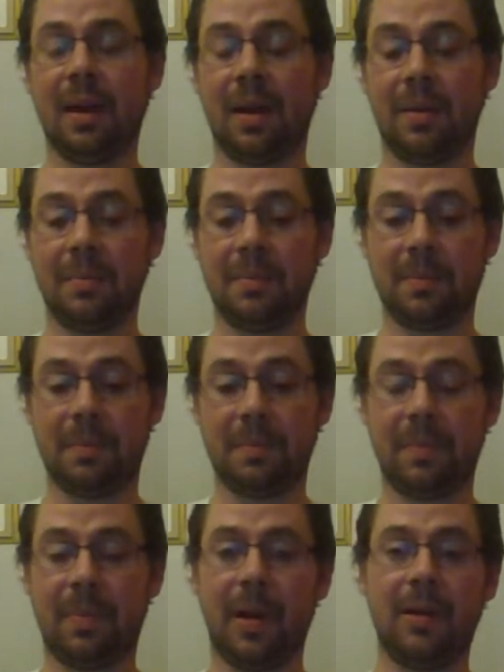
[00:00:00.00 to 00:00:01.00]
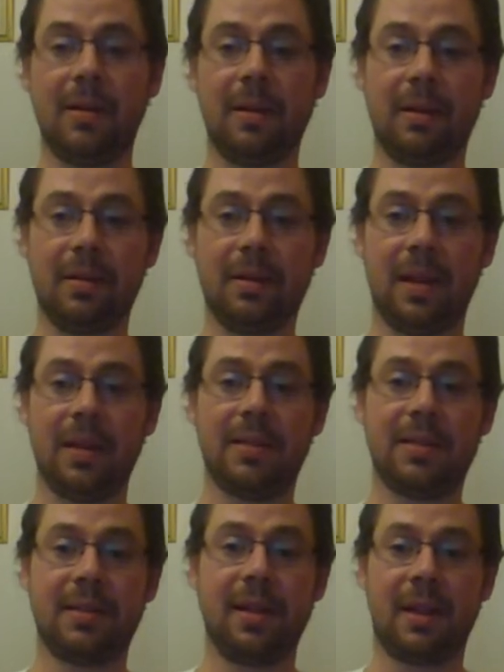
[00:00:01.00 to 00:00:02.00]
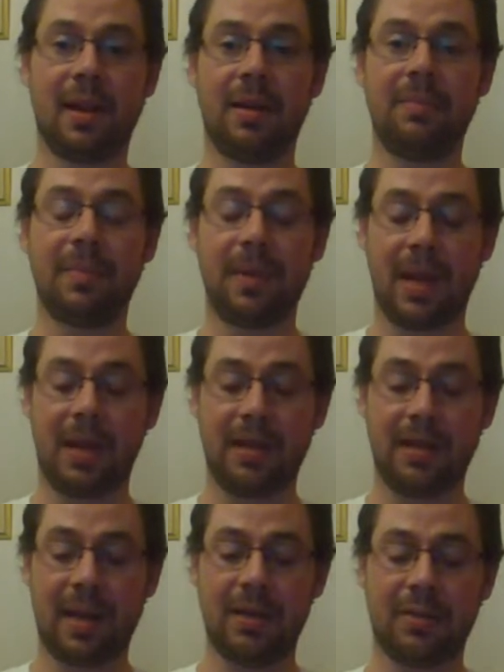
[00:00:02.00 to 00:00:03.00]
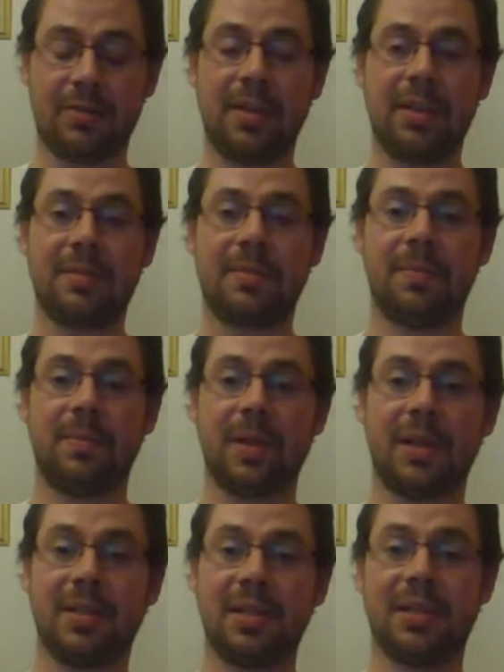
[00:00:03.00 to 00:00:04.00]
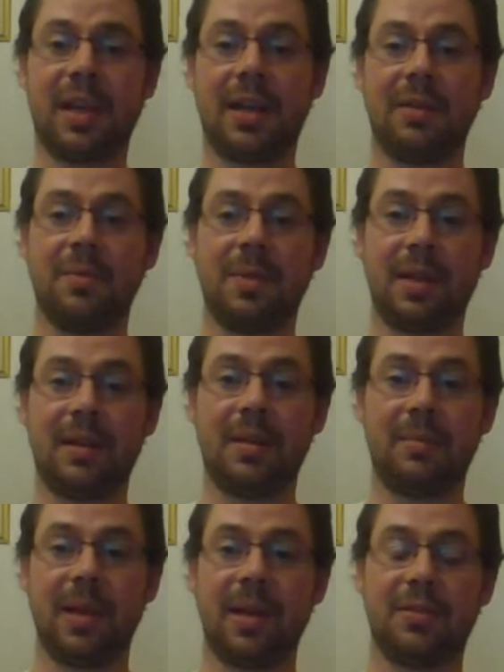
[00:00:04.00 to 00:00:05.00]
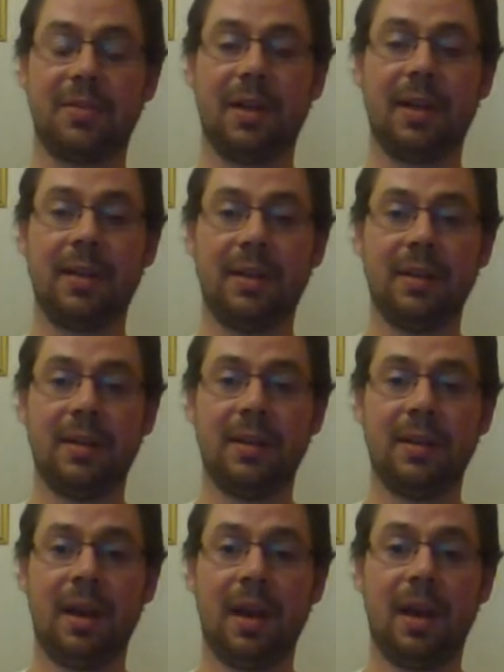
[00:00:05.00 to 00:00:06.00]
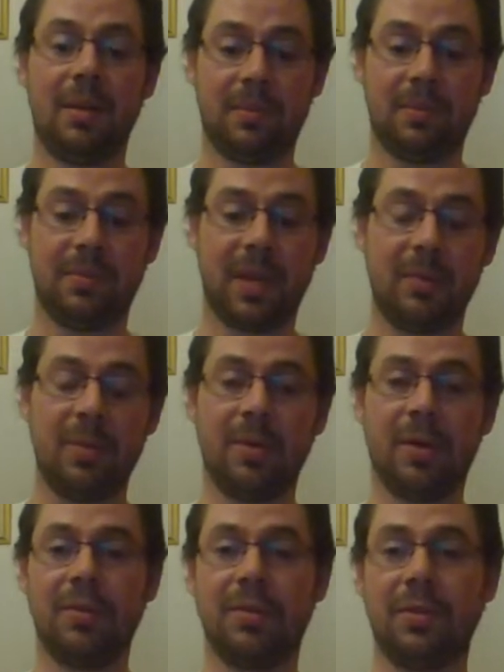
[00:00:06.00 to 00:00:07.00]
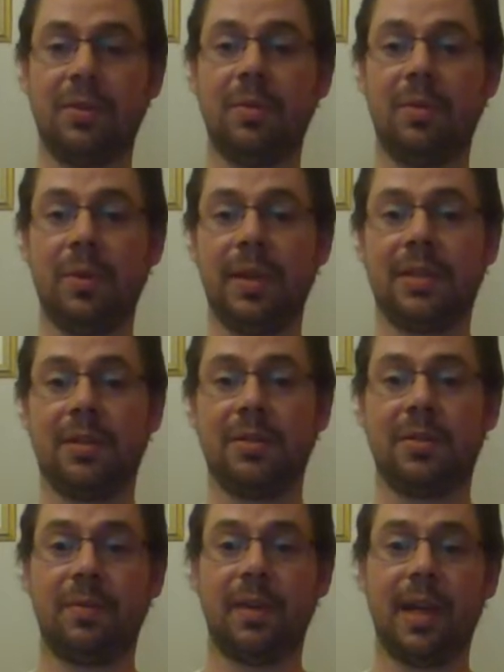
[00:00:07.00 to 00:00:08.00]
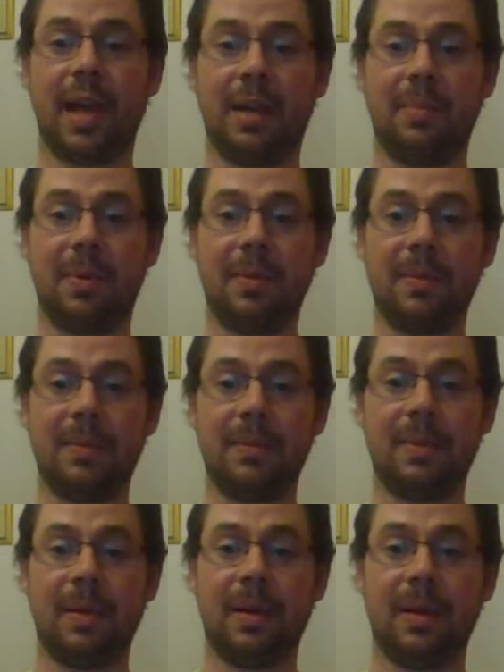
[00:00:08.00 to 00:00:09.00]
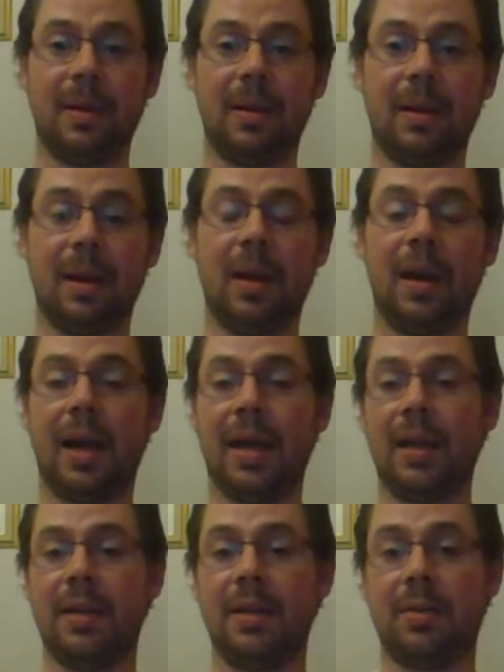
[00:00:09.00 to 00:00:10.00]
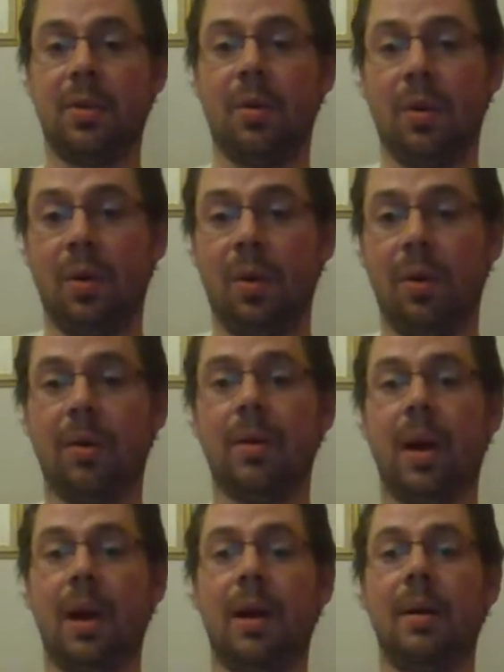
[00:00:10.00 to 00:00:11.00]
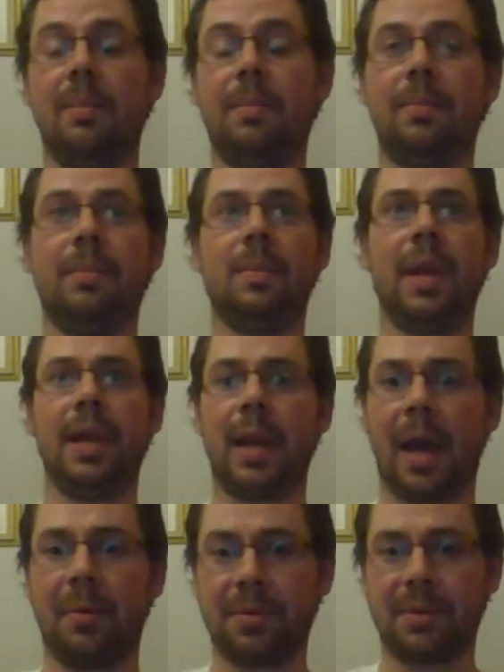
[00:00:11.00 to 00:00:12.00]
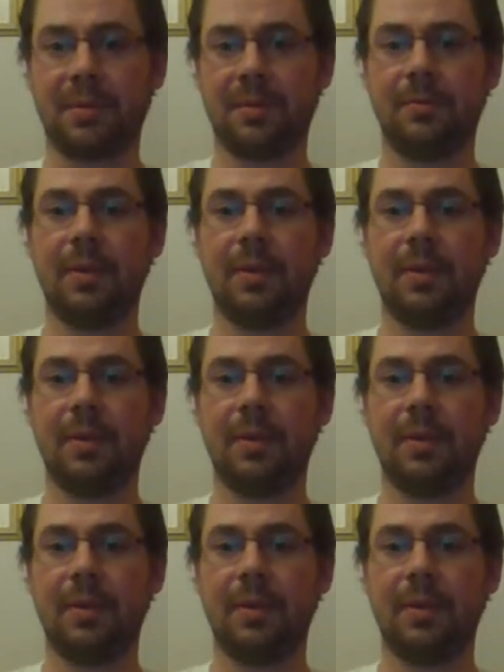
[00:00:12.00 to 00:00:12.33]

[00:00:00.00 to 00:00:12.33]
But it's any injury that's sustained within the military, they will go. You will always go to rehab at Headley Court or in-house